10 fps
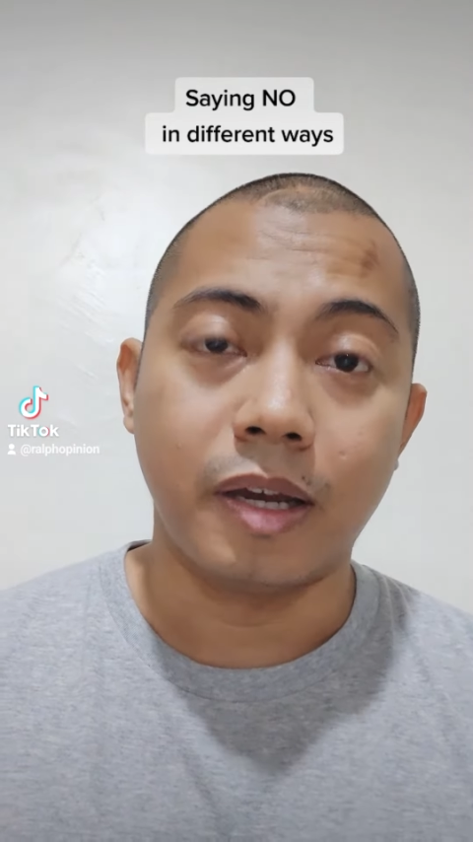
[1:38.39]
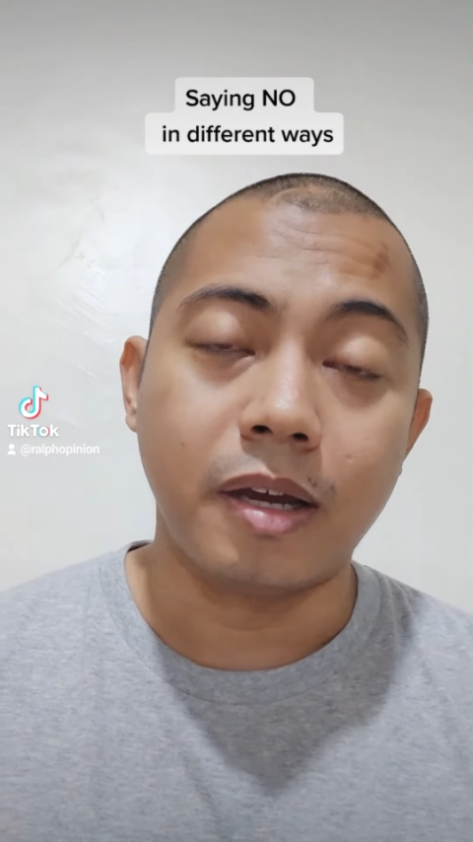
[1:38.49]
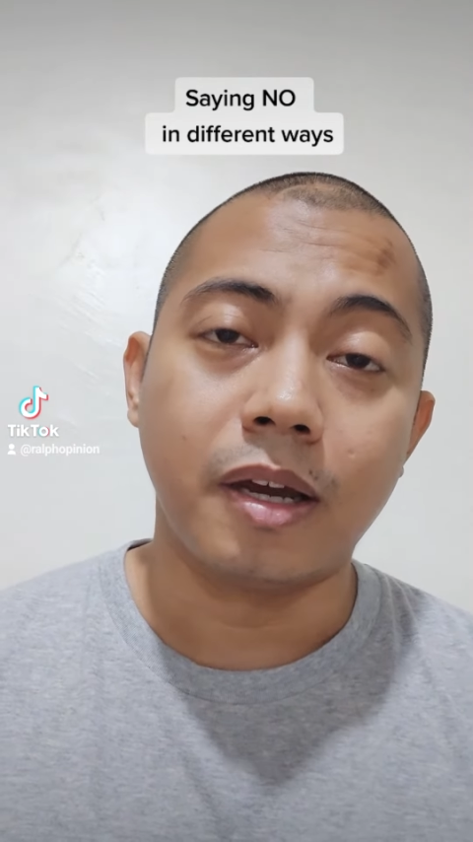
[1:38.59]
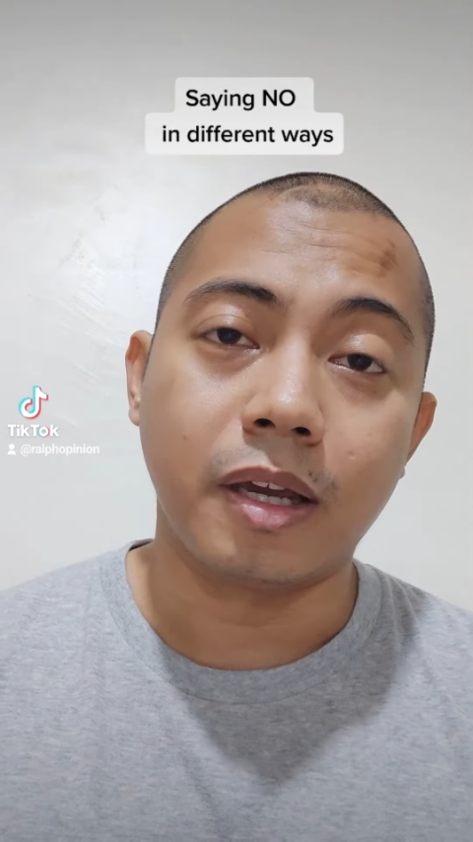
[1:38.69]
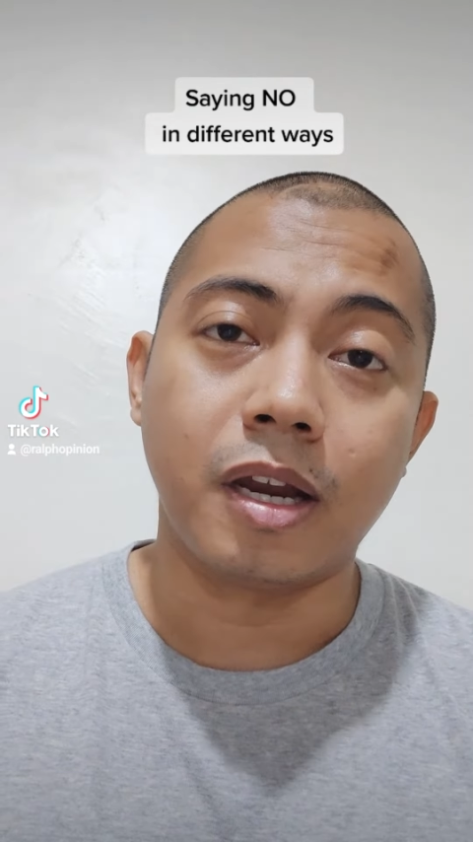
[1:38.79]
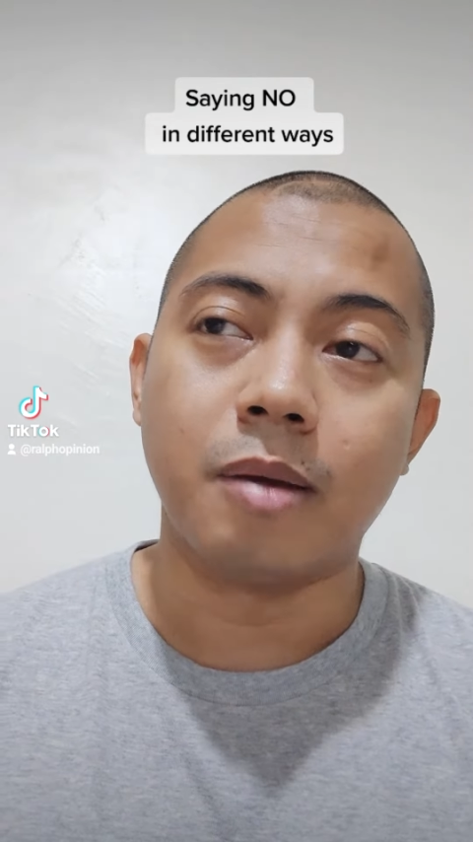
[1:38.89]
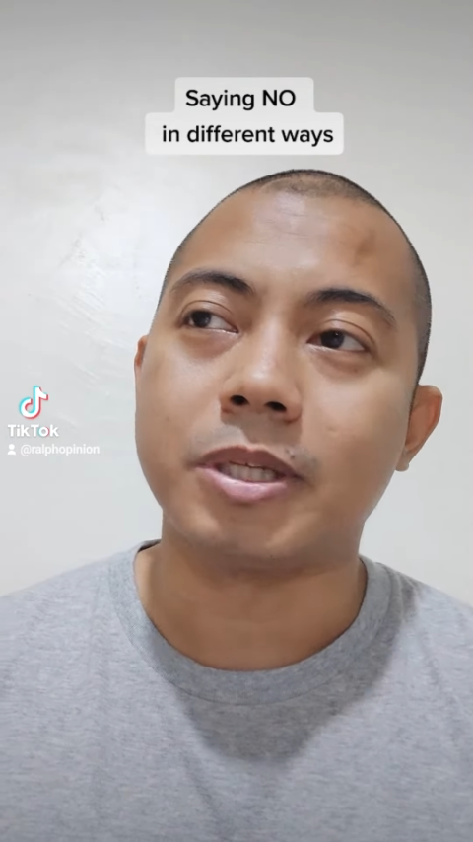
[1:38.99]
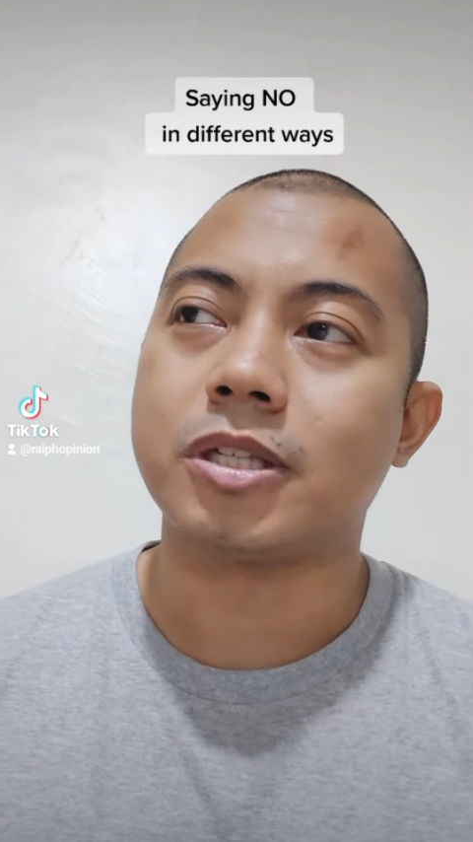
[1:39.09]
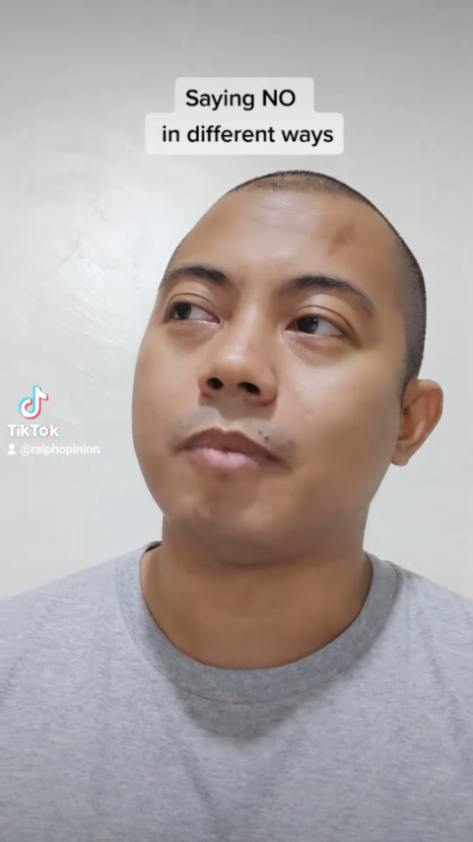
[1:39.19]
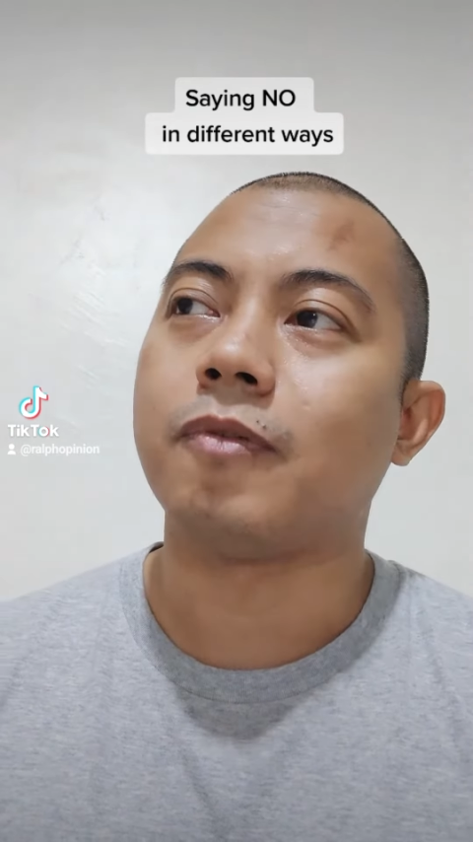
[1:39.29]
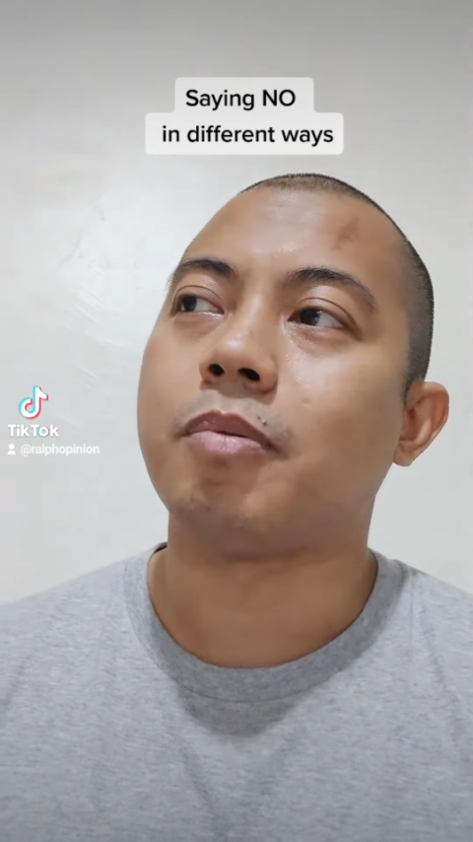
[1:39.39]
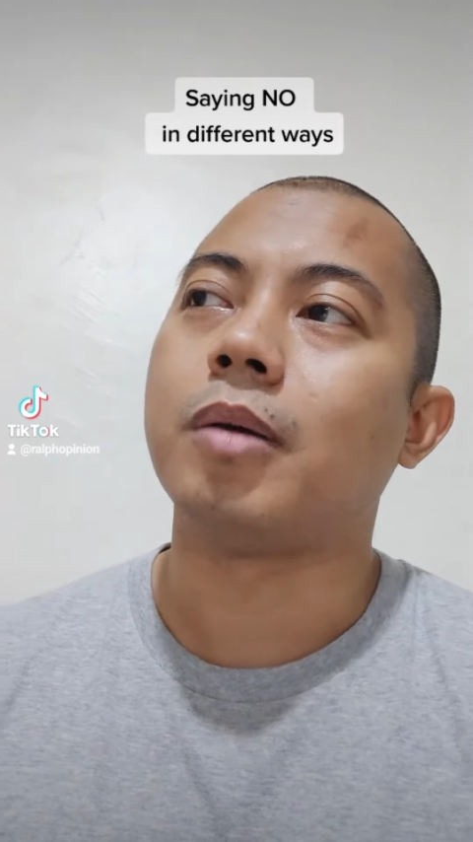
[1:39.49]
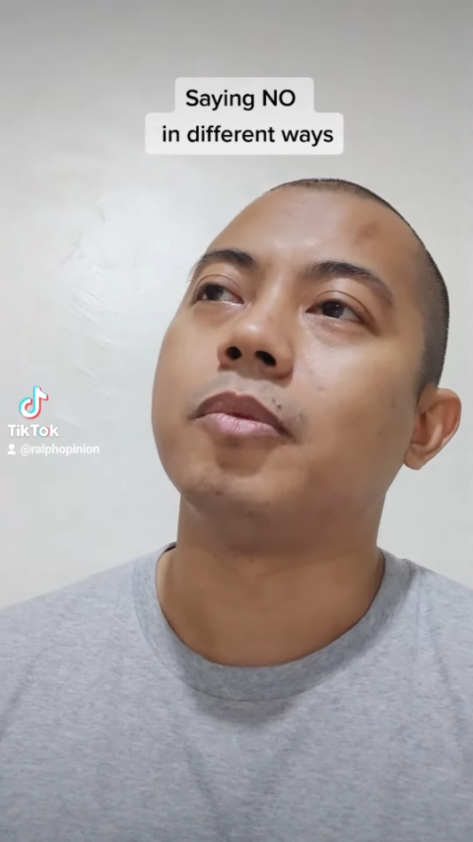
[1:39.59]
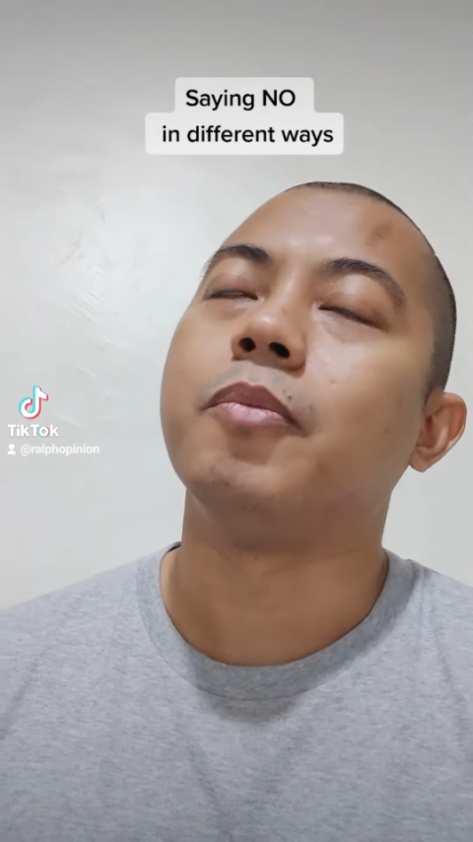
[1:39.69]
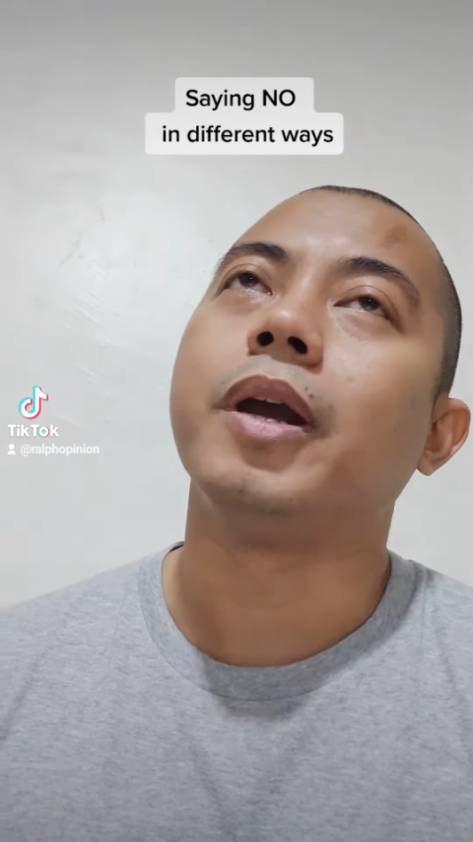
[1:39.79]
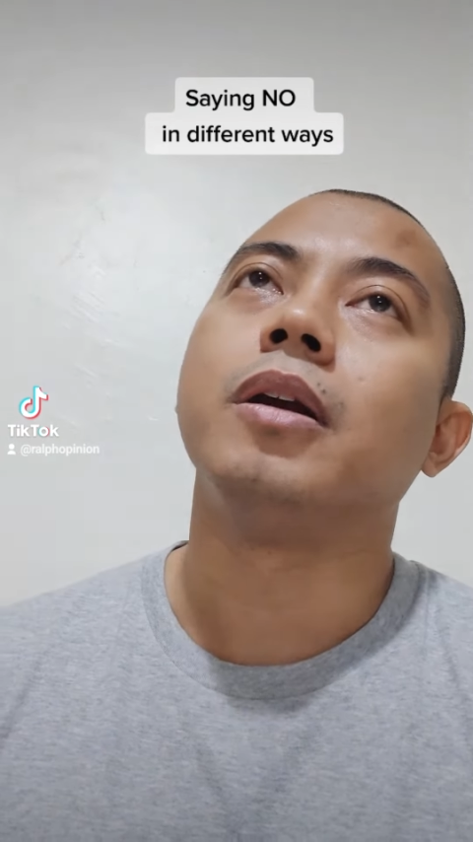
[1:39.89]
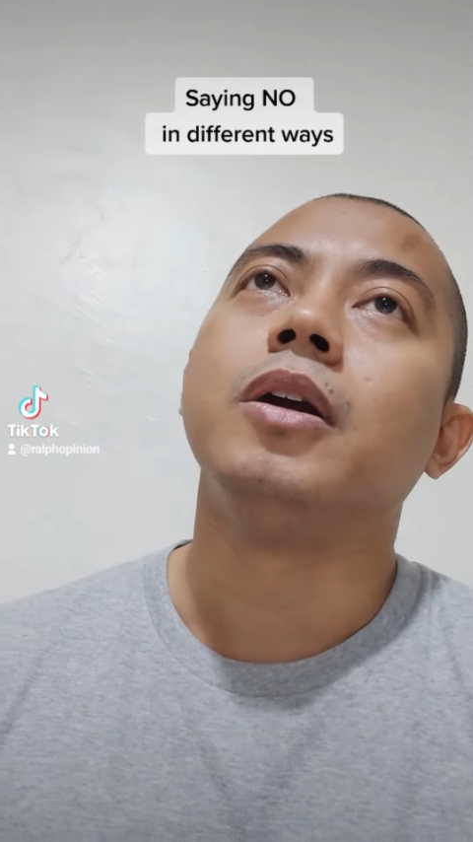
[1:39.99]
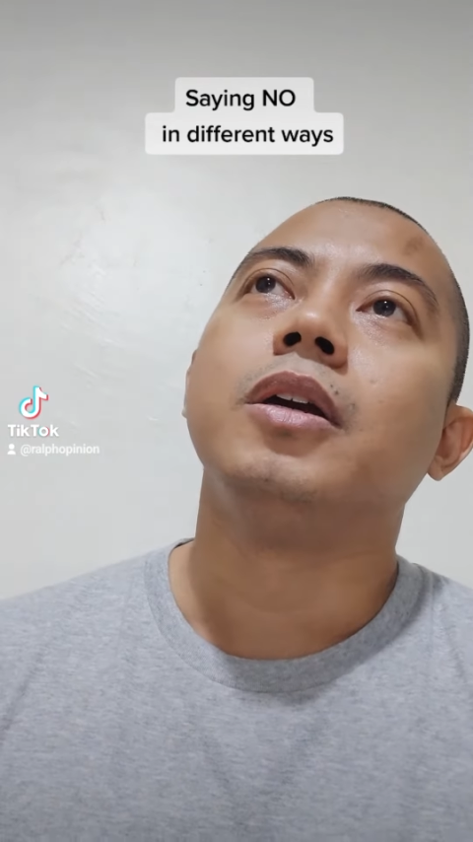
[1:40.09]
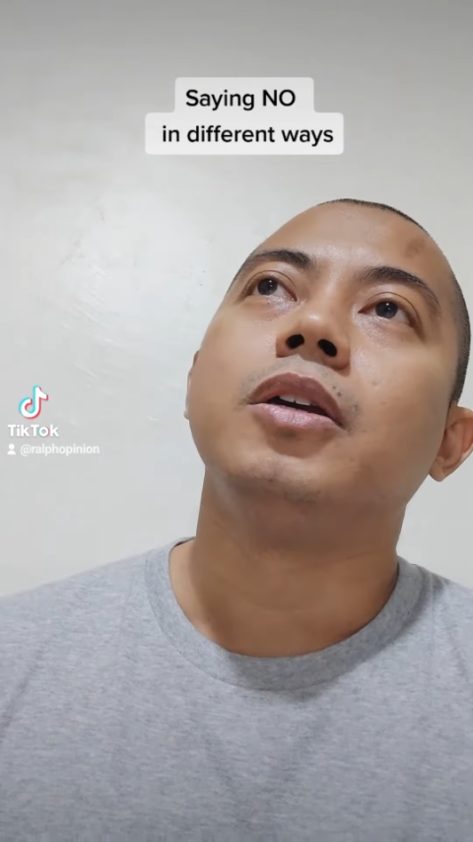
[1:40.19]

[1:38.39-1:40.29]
economics type of problem where